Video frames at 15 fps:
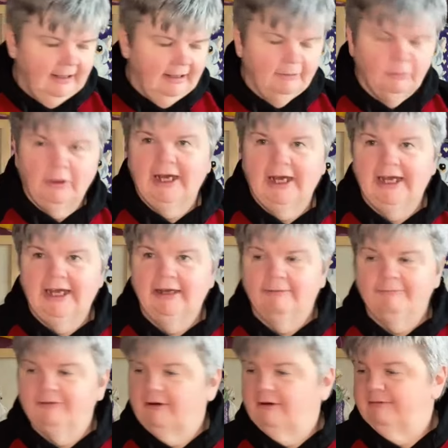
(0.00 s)
Why,
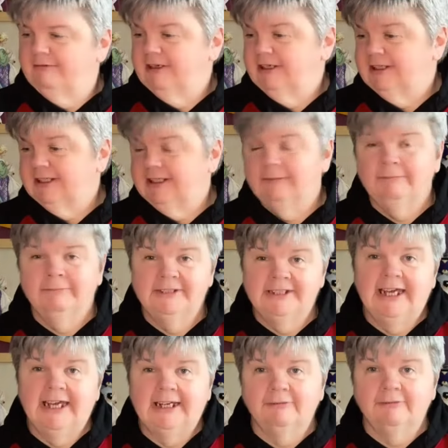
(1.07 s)
I've already
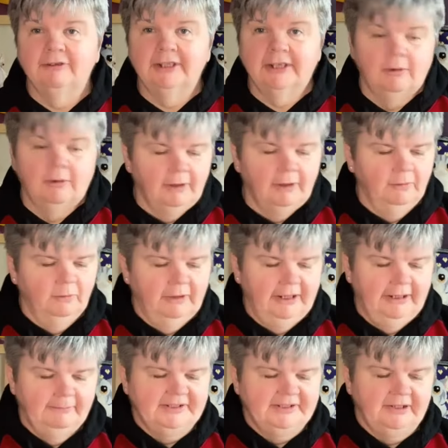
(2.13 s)
said I've only got one
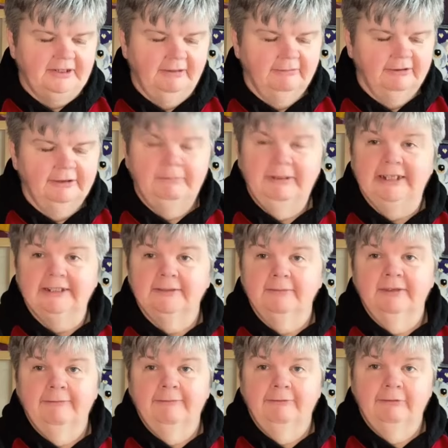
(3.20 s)
whip, so I'm going to pick
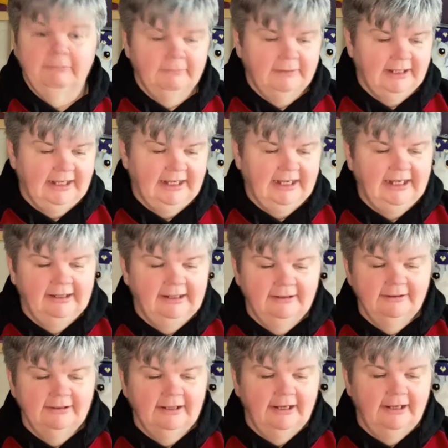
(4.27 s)
something from my
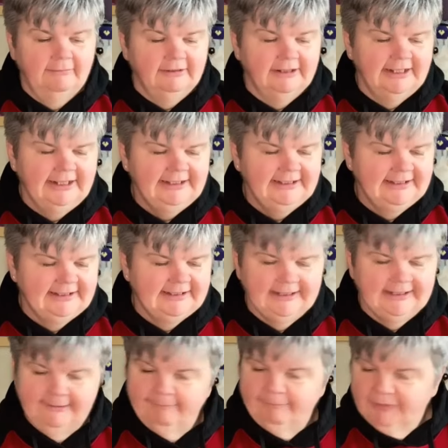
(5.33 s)

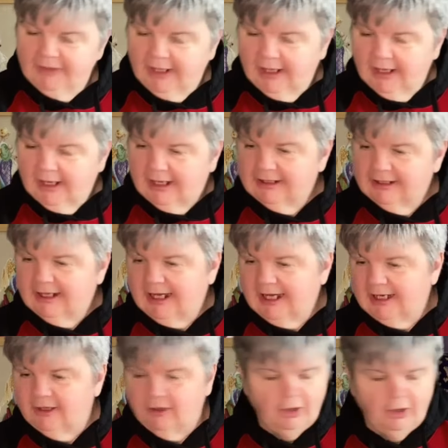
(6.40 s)
list. And
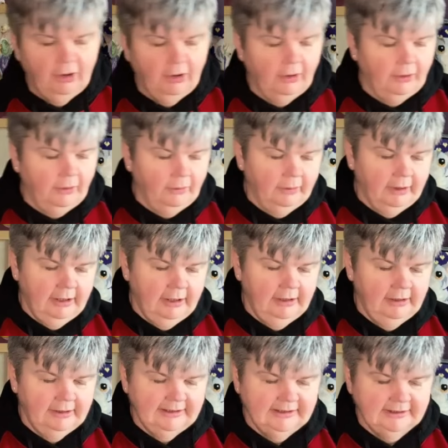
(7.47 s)
then O,
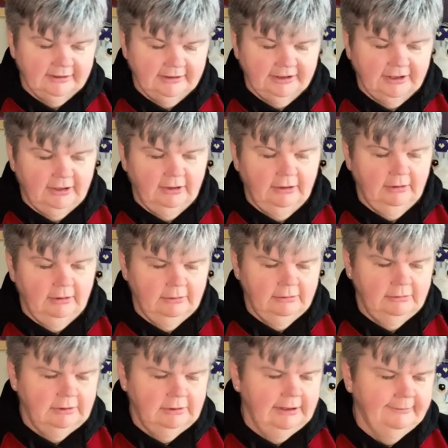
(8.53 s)
let's go to O.